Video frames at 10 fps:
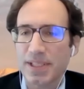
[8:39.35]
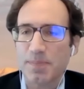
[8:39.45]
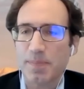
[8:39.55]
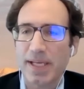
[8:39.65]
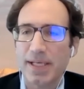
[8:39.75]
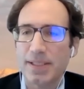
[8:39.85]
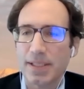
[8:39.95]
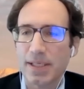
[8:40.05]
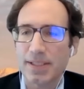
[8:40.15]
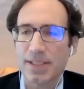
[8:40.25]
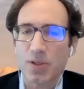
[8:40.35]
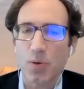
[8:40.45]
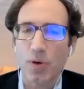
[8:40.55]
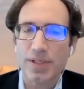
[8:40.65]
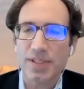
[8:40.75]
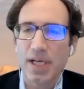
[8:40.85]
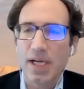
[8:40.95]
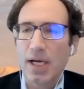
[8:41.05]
expanded discourse,